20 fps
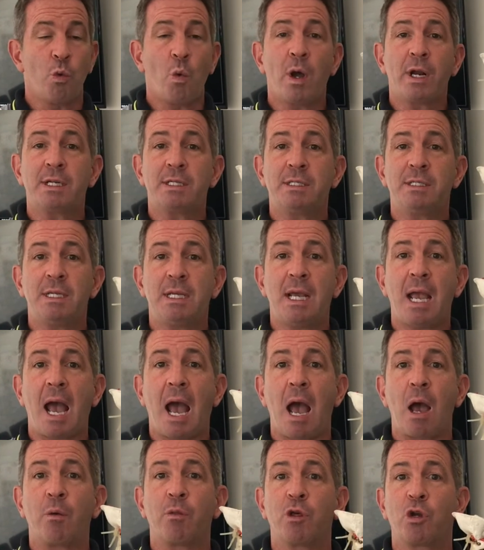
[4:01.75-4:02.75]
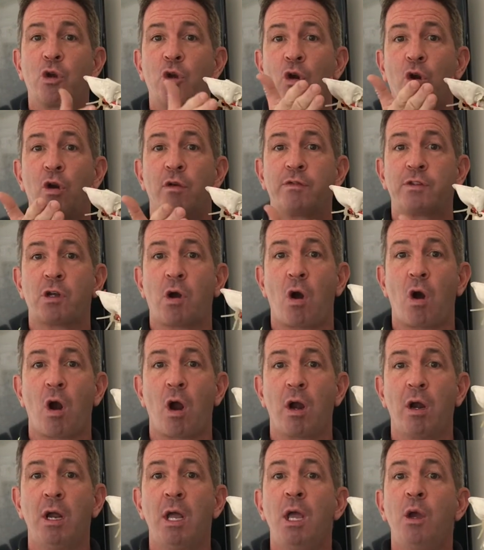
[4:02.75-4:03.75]
want to see how the curves
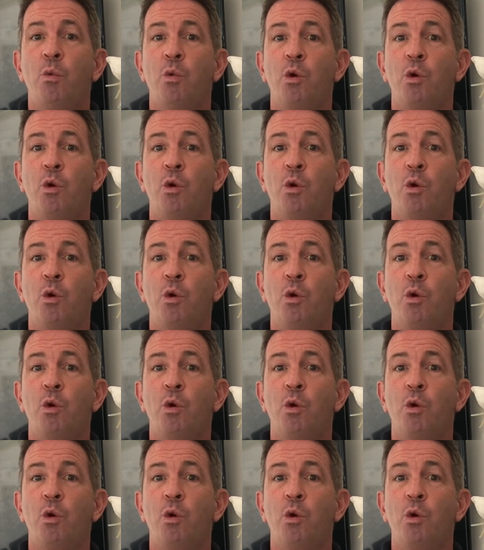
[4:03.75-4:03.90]
are,